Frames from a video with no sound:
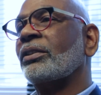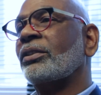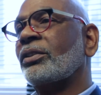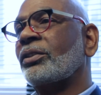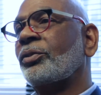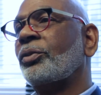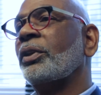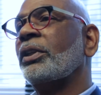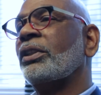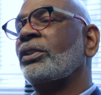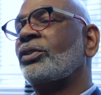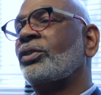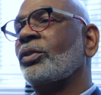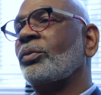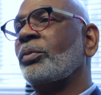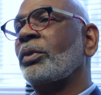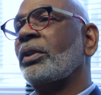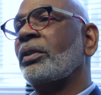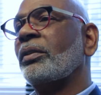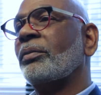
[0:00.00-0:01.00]
Screening should
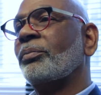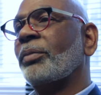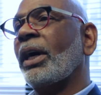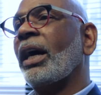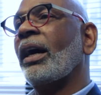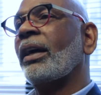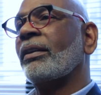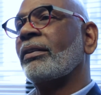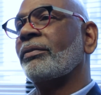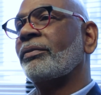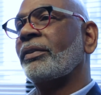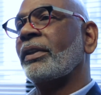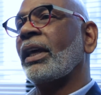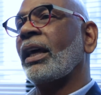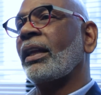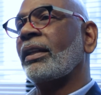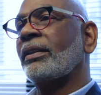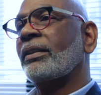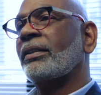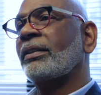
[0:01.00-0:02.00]
be part of
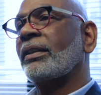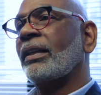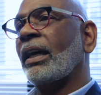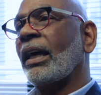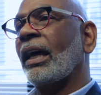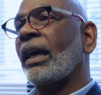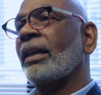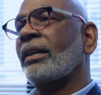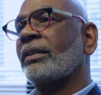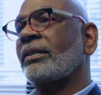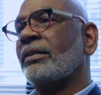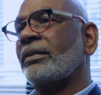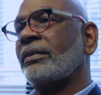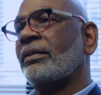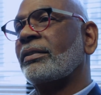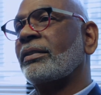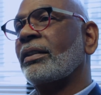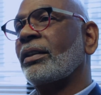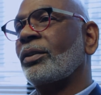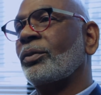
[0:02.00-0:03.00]
that as
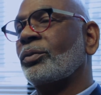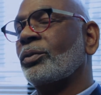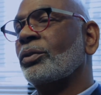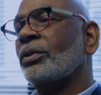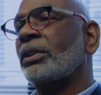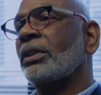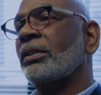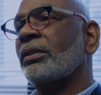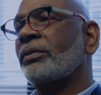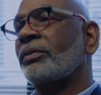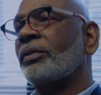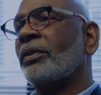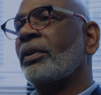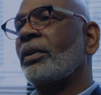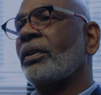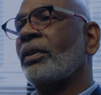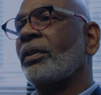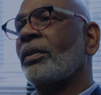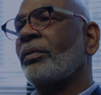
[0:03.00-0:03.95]
a routine for